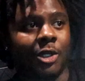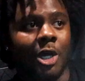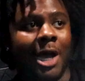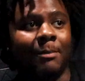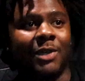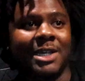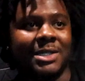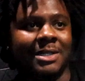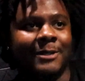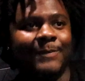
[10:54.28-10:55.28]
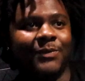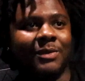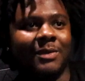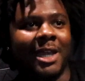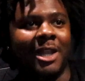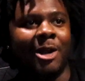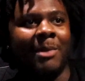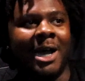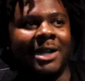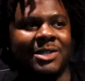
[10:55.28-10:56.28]
you know I'm guessing in their
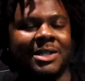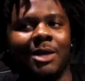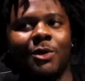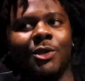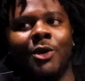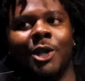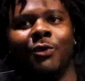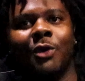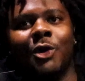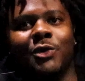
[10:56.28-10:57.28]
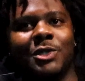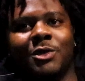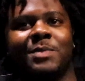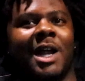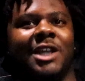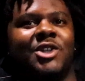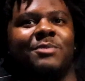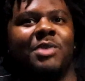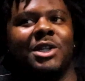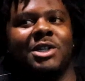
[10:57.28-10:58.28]
mind it's like, well, you on the road, so it's probably
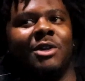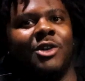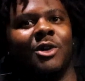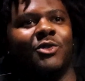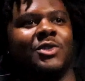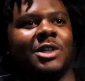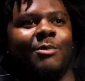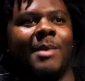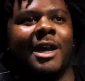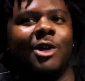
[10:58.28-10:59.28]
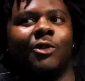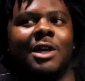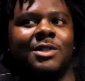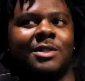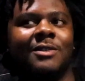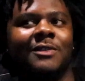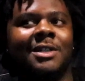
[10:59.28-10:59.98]
just pent up. You are gonna do something mad aggressive.